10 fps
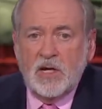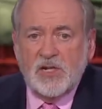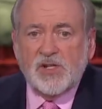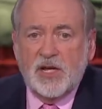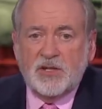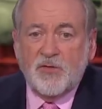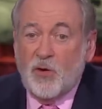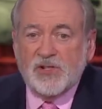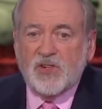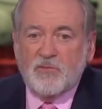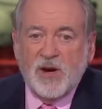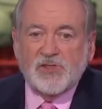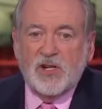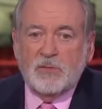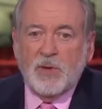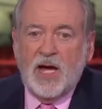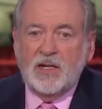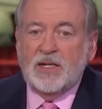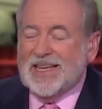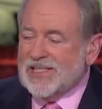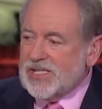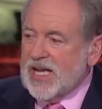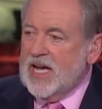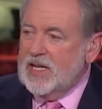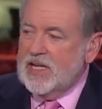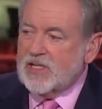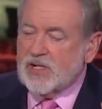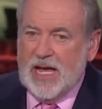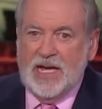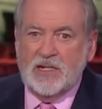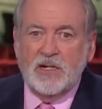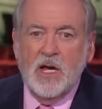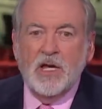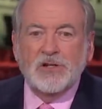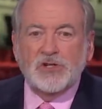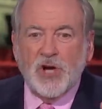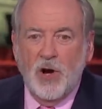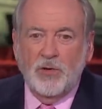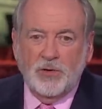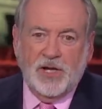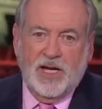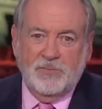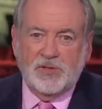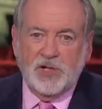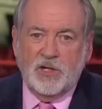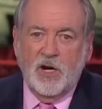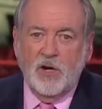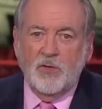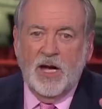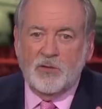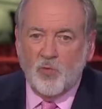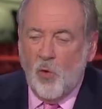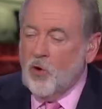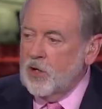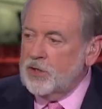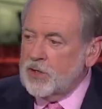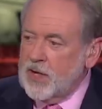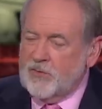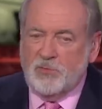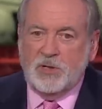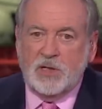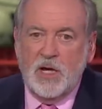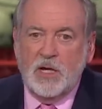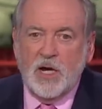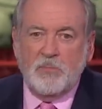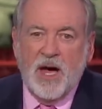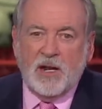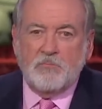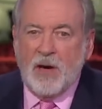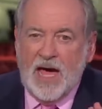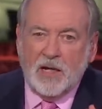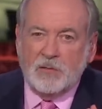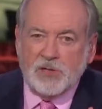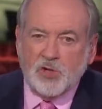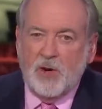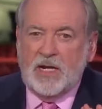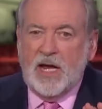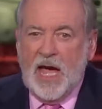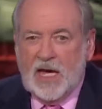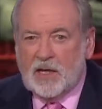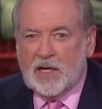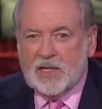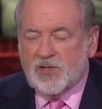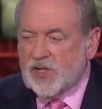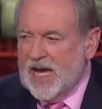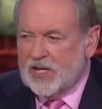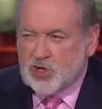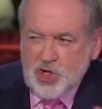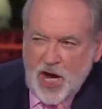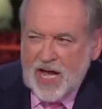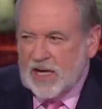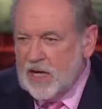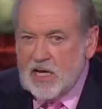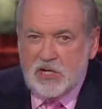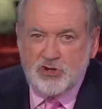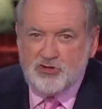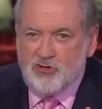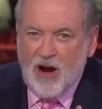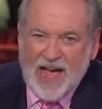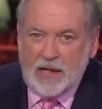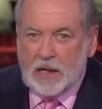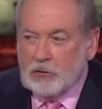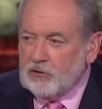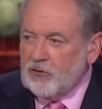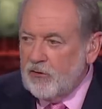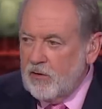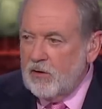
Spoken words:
He said the voice of President Biden inside his head told him to go and warn the government about a battle between aliens and Chinese dragons.